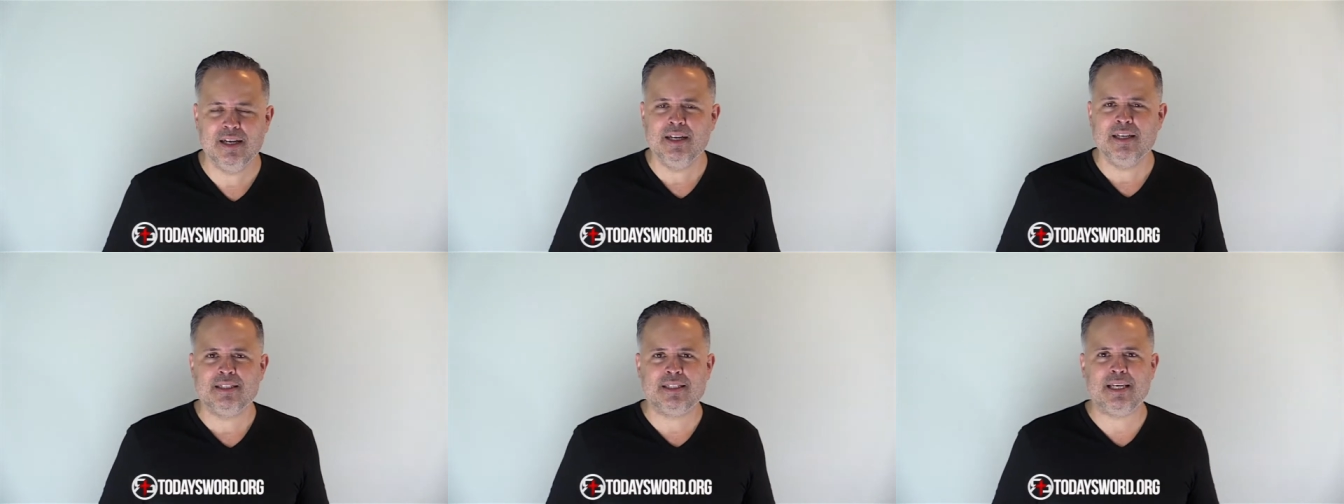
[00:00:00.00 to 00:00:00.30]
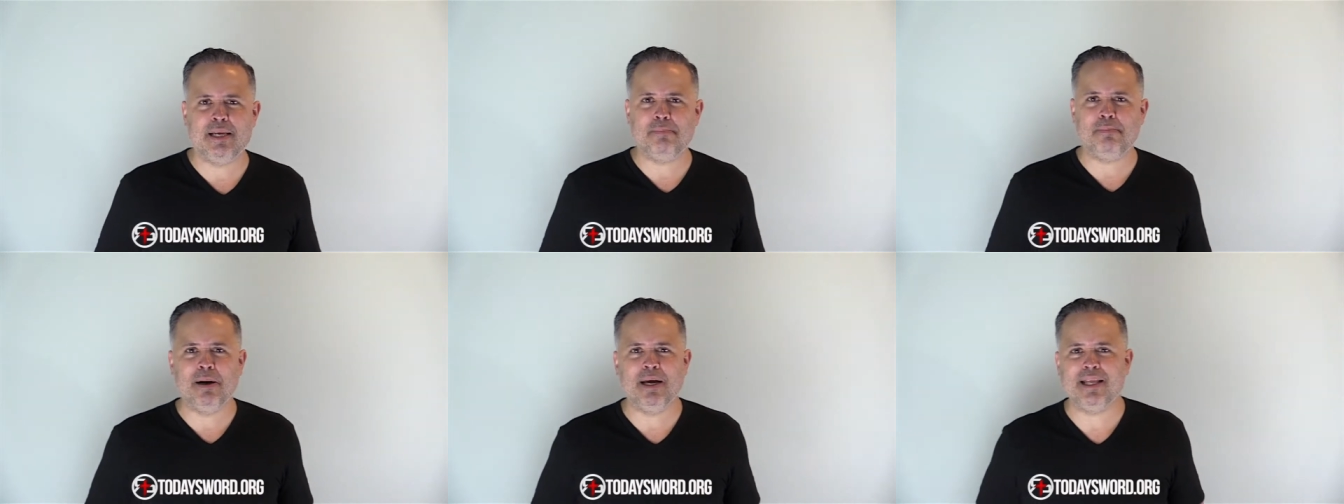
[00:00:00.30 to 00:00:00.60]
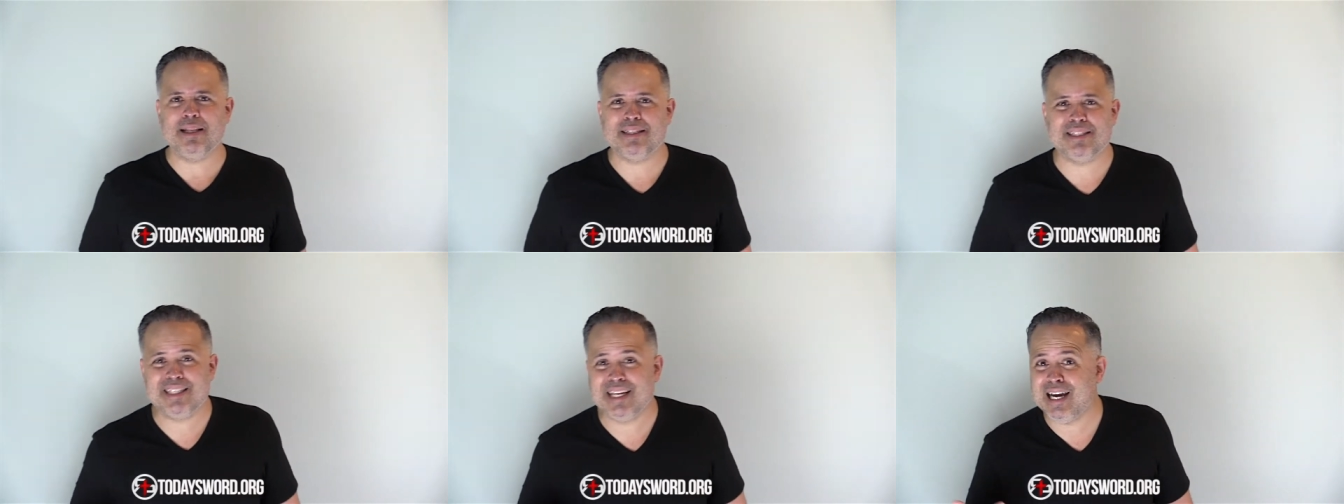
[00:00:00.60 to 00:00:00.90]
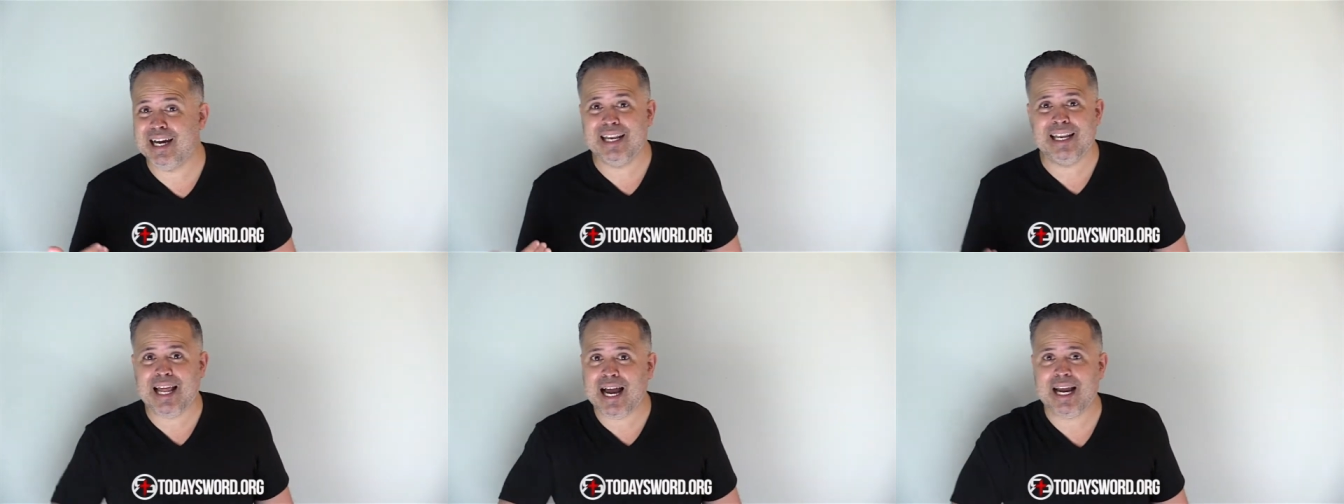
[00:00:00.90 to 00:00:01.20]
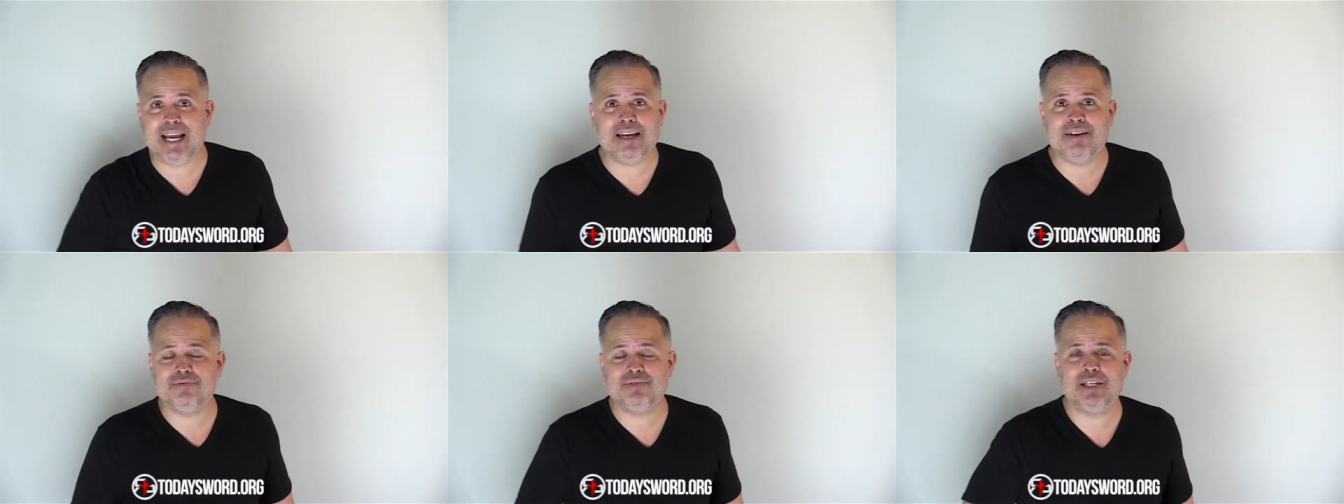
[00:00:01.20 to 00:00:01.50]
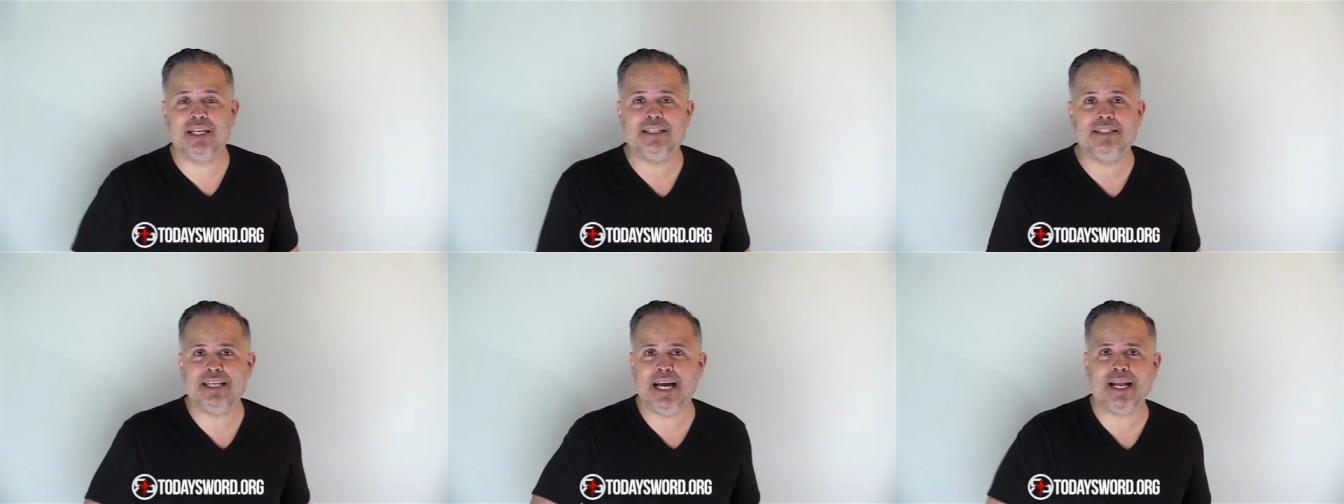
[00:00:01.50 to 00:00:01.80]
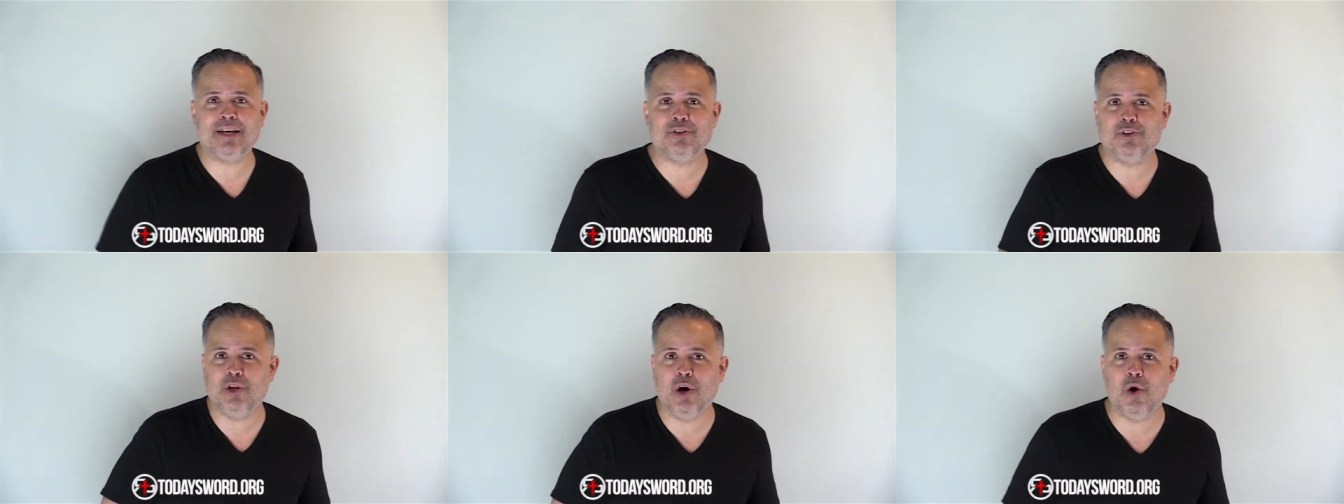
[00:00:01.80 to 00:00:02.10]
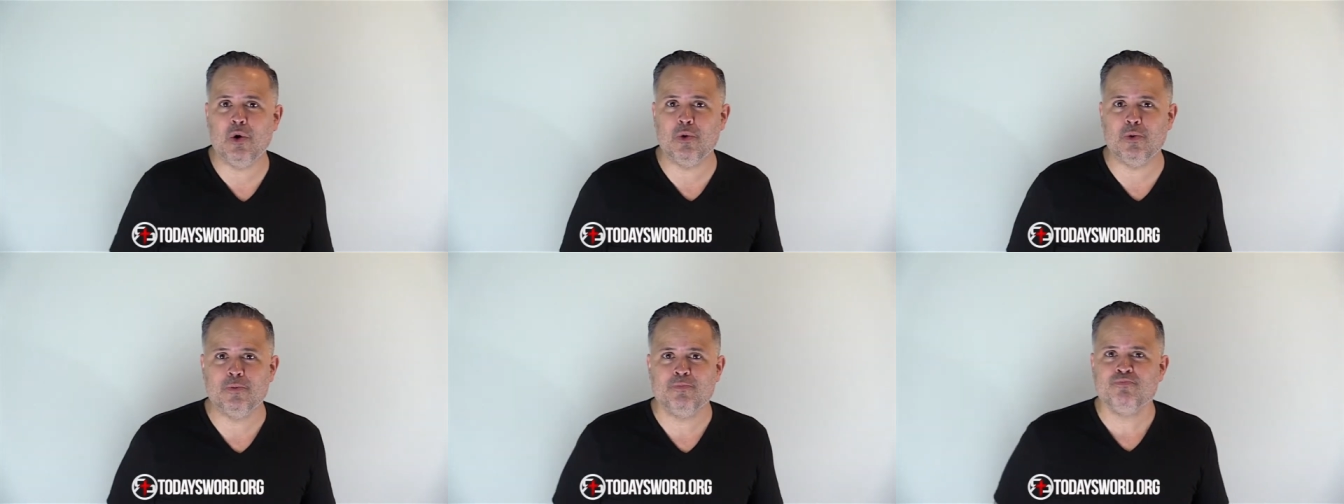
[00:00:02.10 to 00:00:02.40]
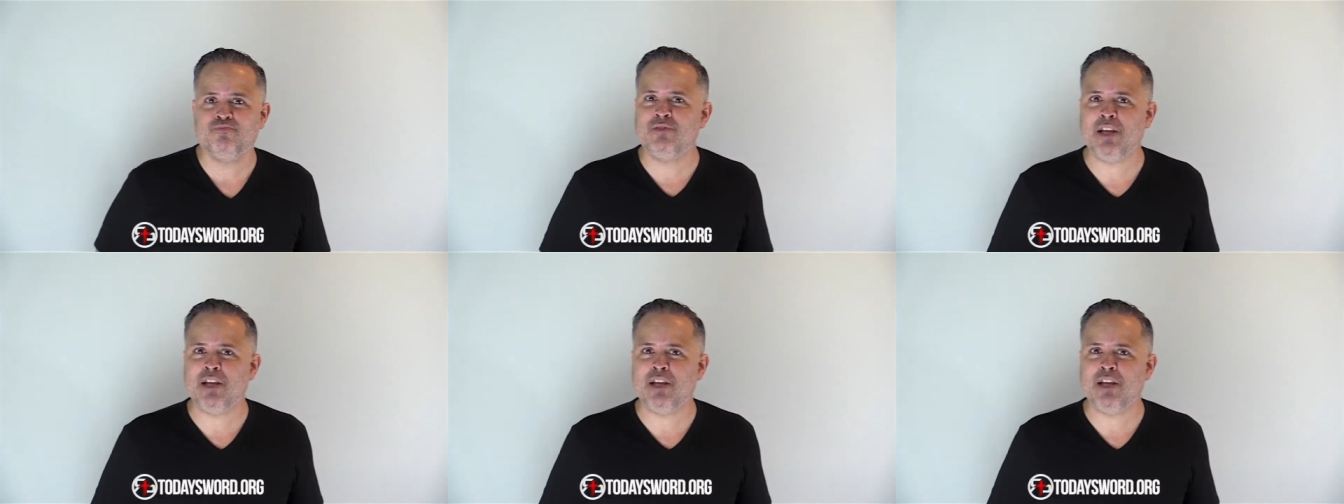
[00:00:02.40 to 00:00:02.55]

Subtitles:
See, but Goliath did not know